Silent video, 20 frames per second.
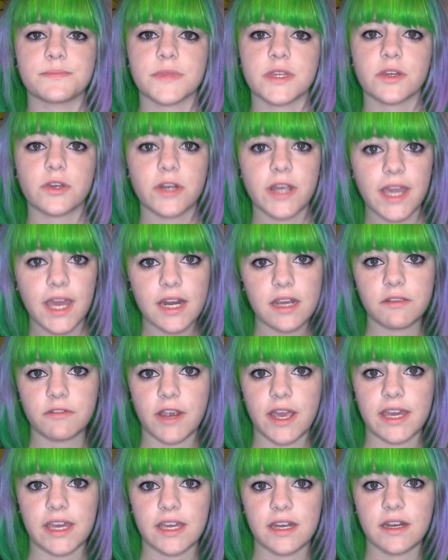creating
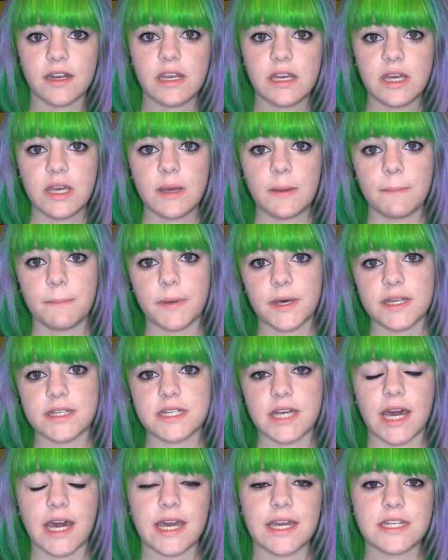Regan, but
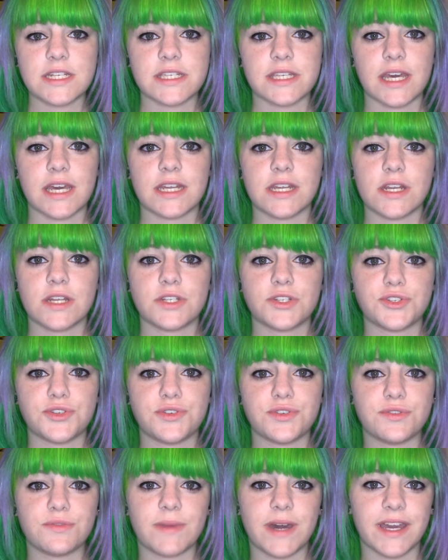I decided to
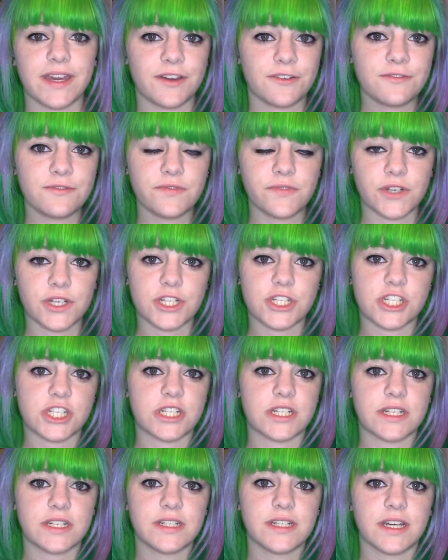do my own
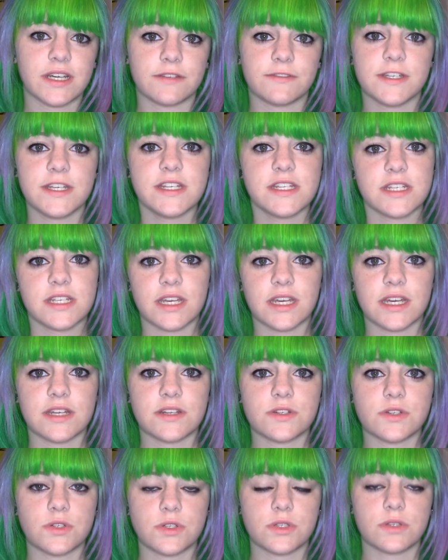version of it
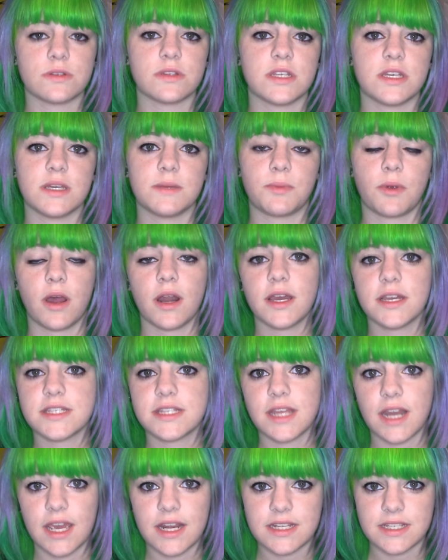and the products
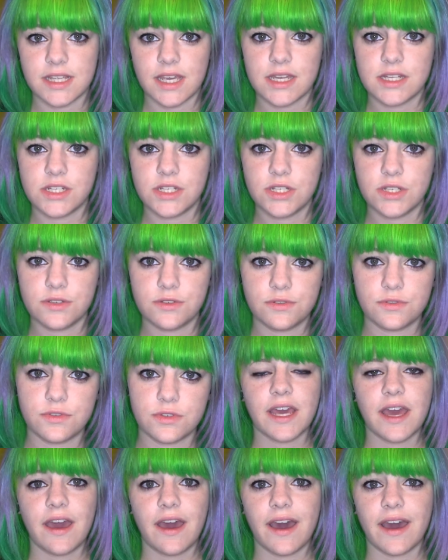that I decided to
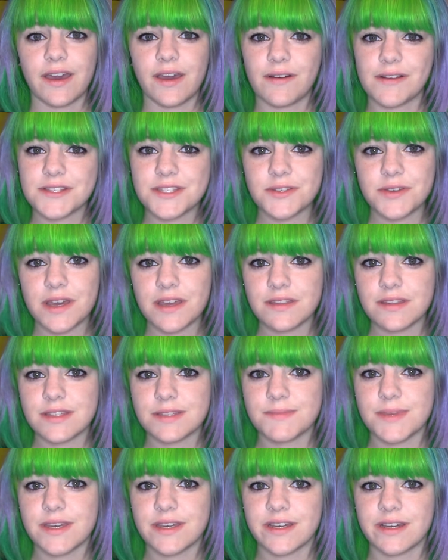use. I also had this
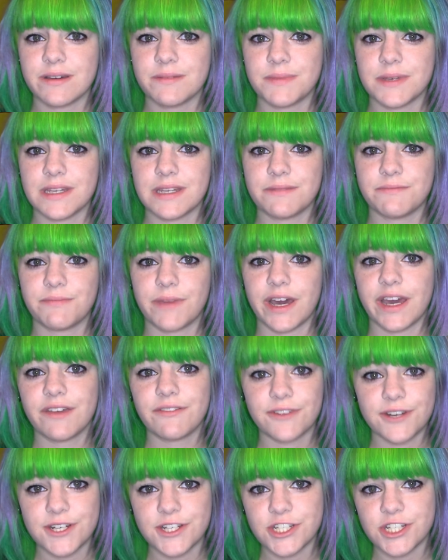makeup in my
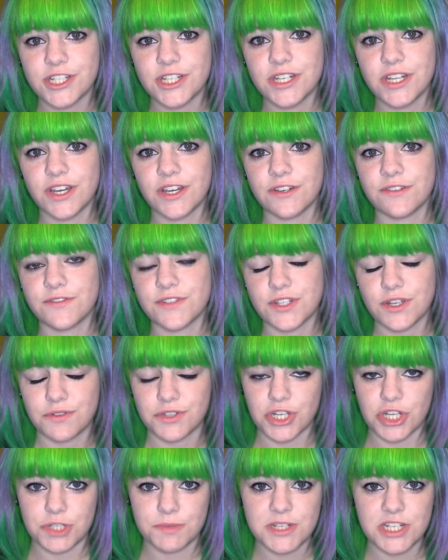version of Don't
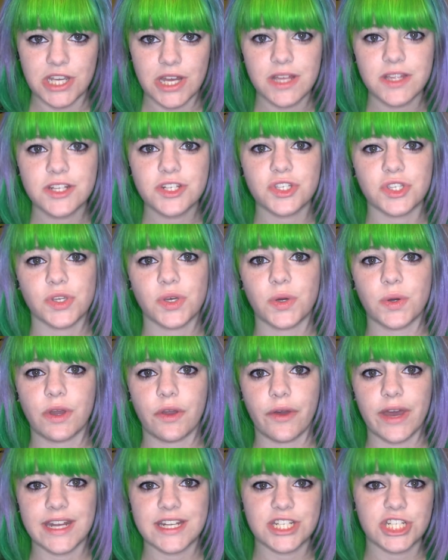Judge Me Challenge, so go
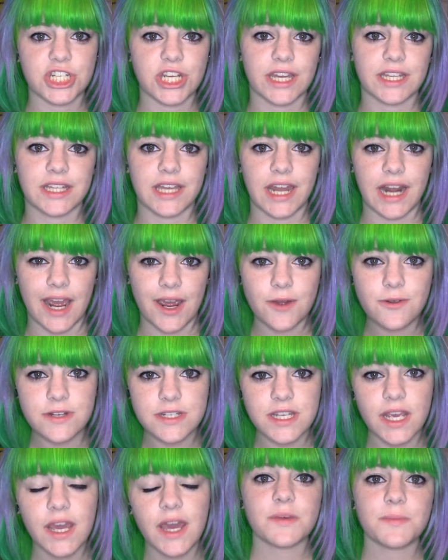ahead and check that
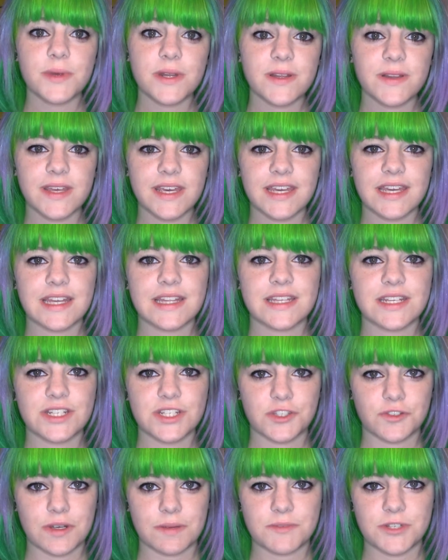out. Put a link in the
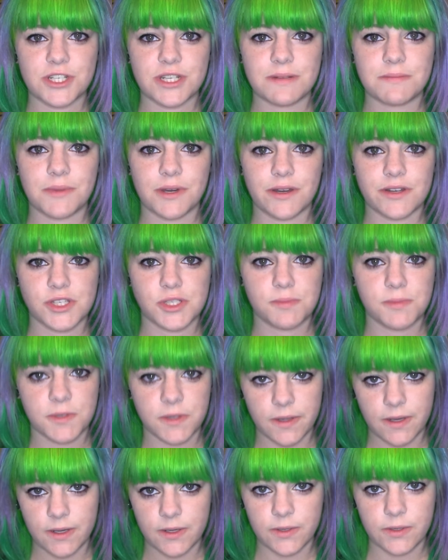description box
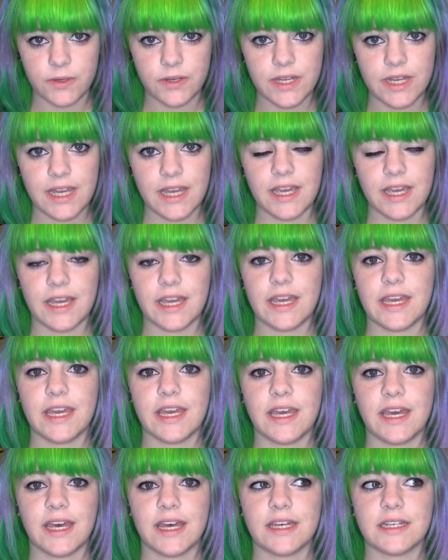below,
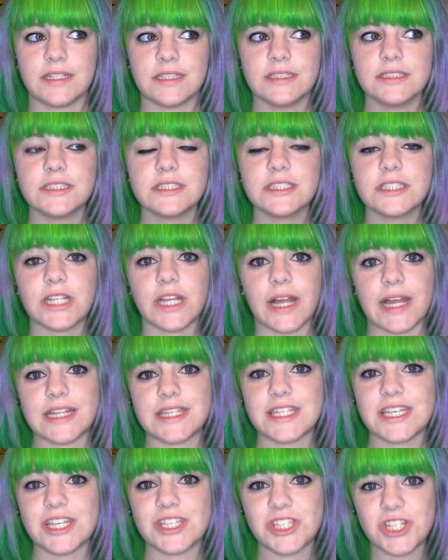and
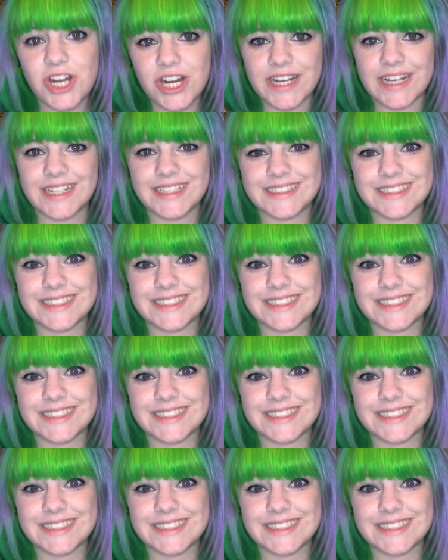let's get started.